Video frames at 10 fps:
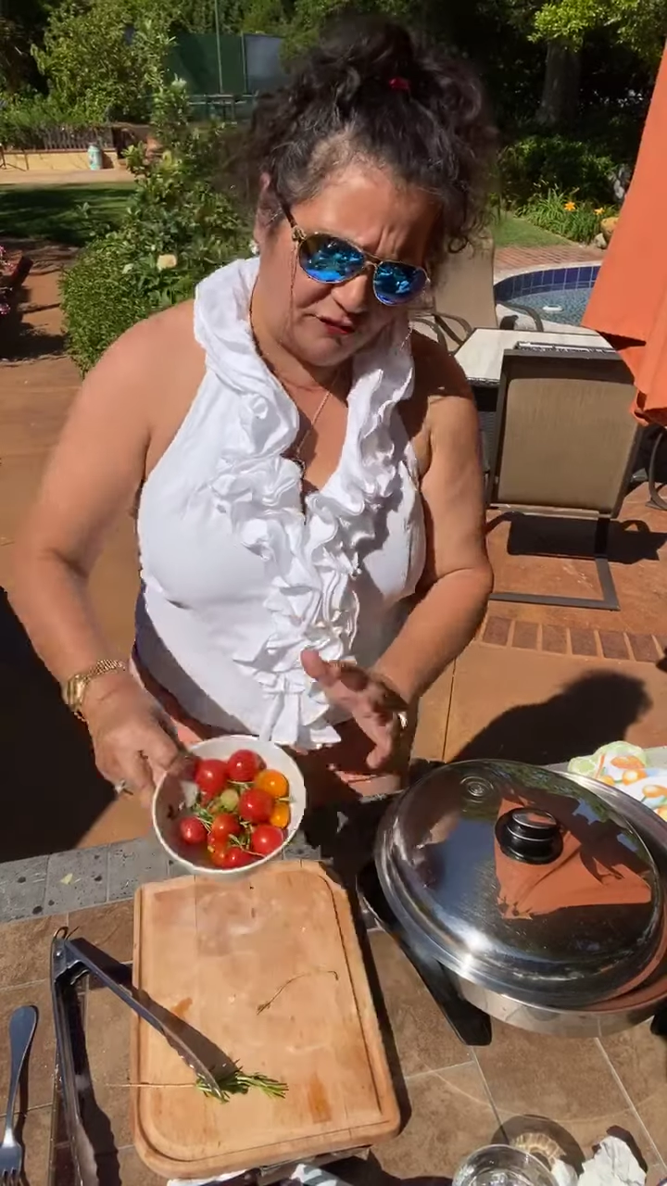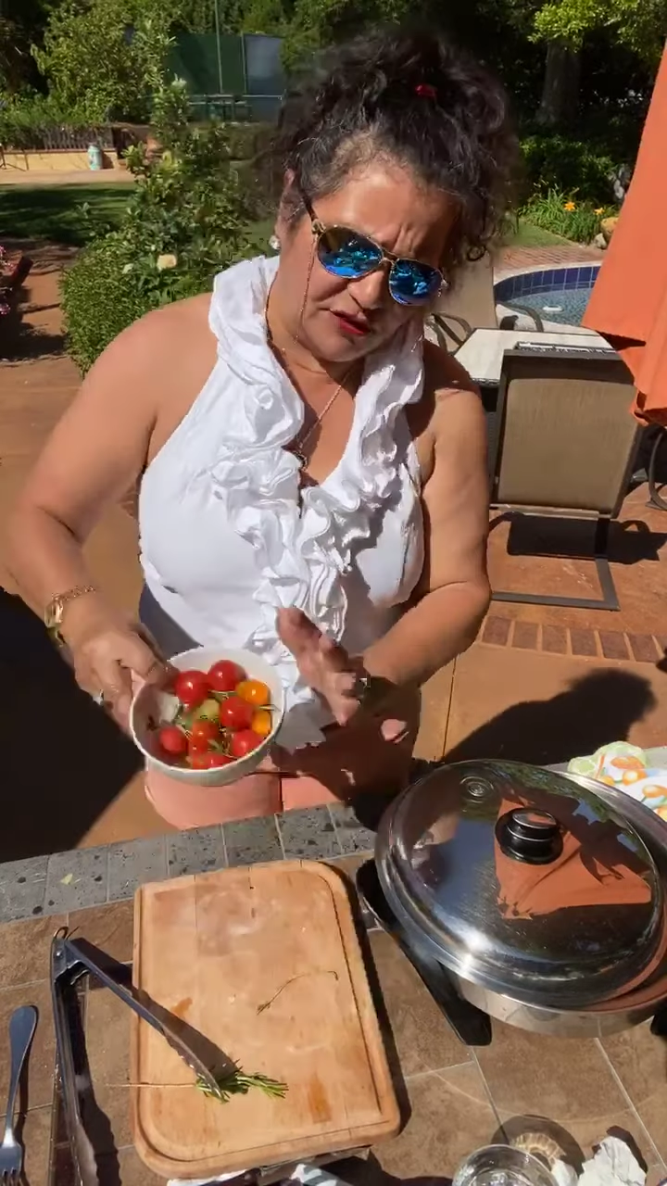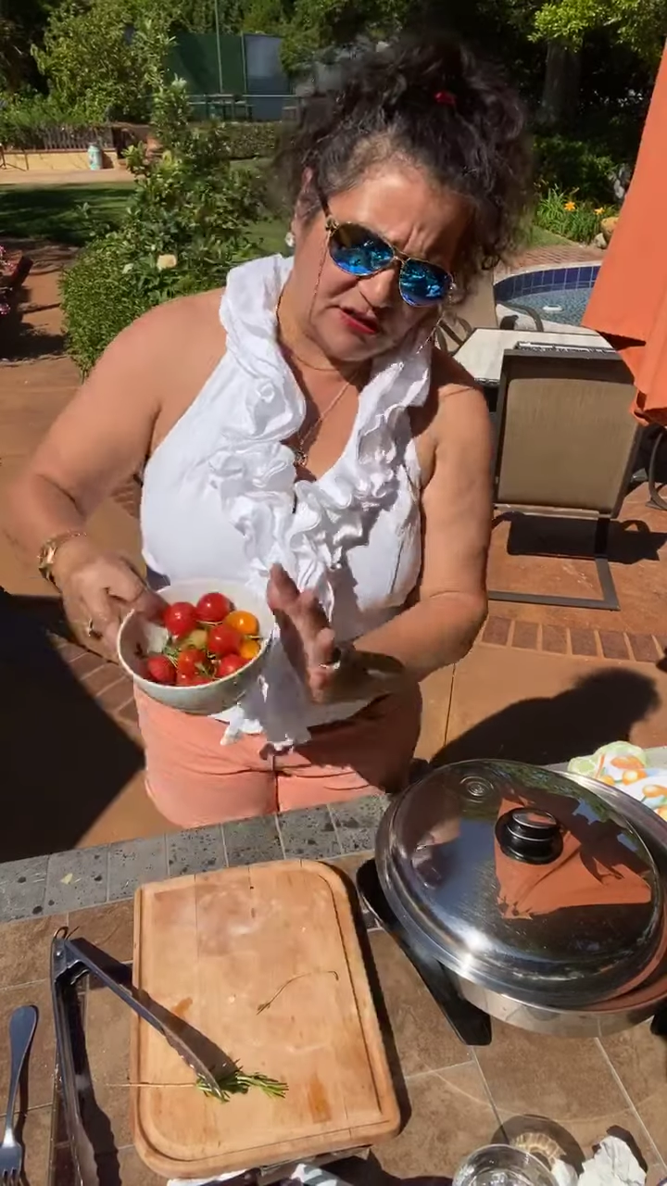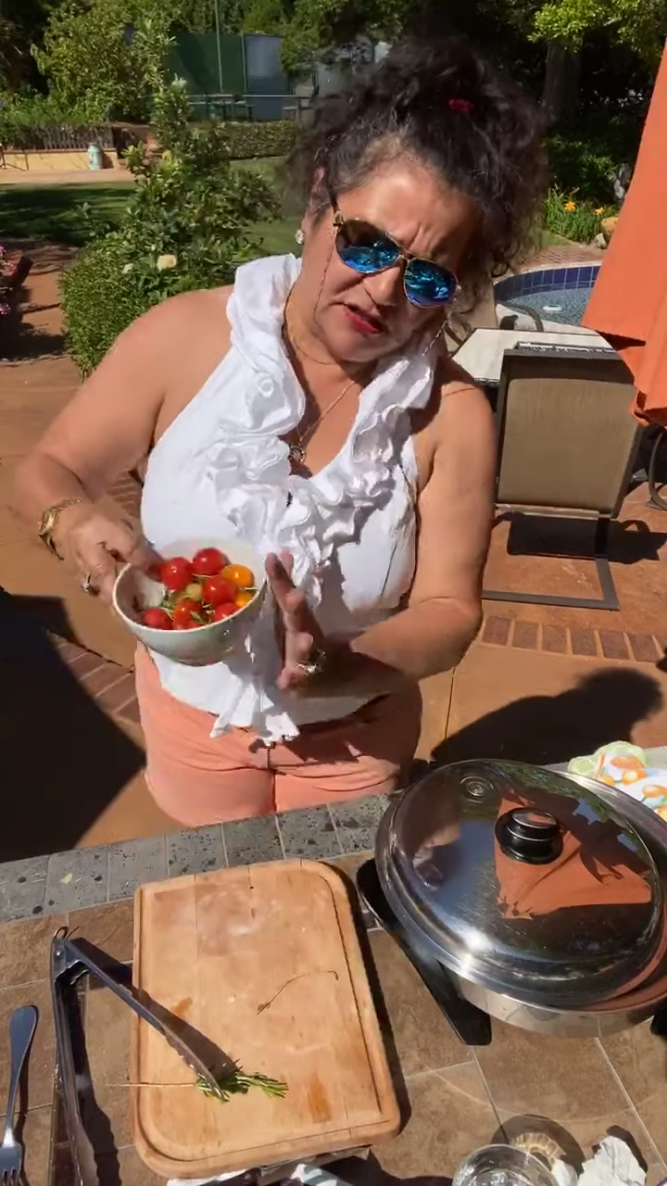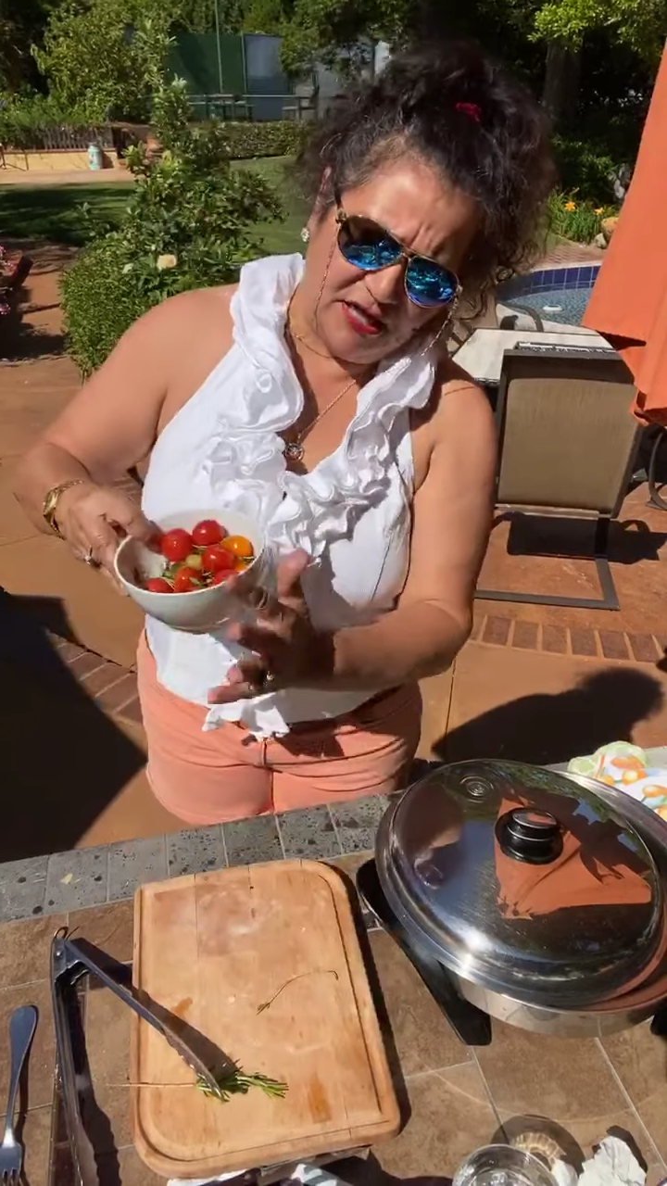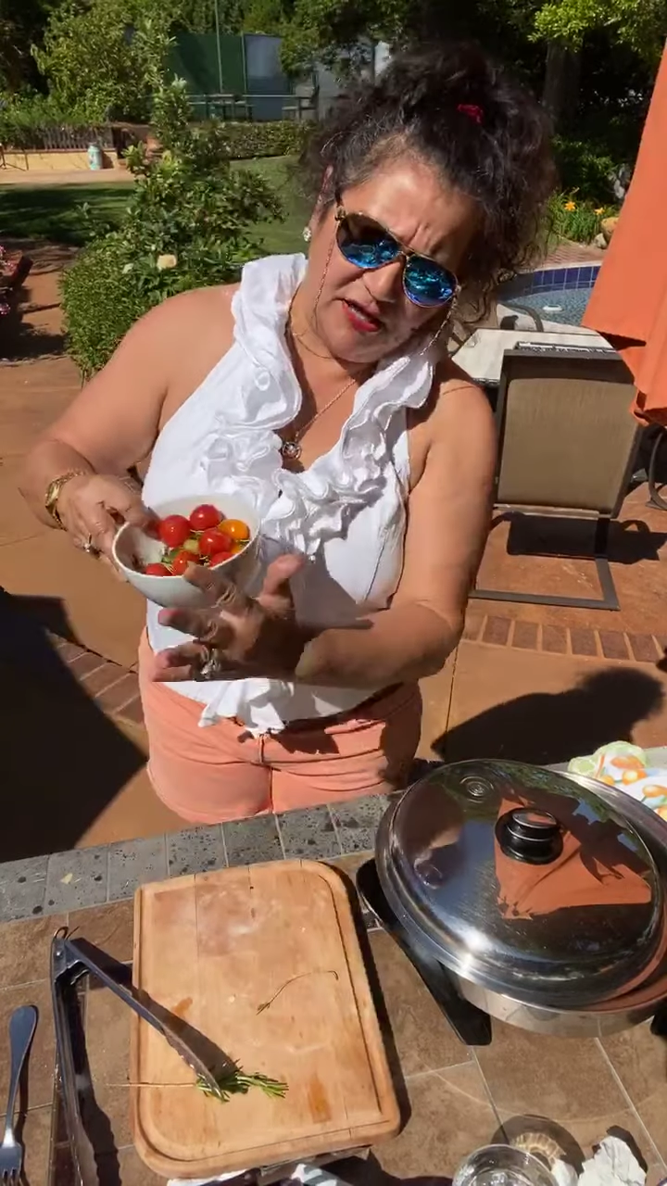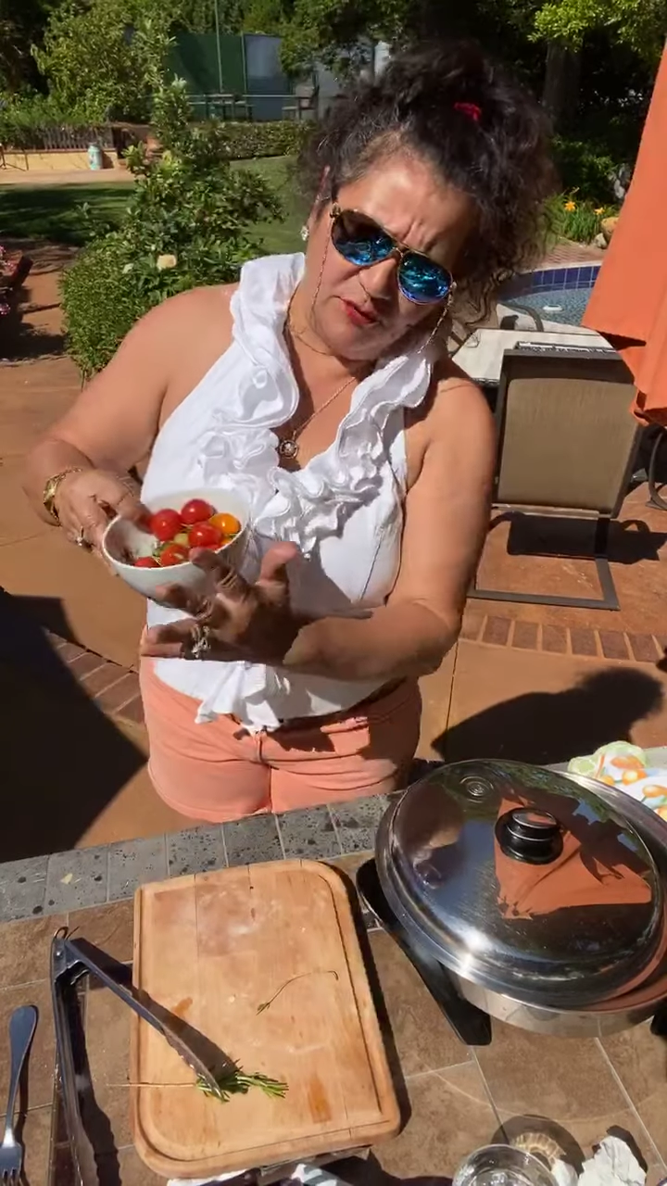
the steak,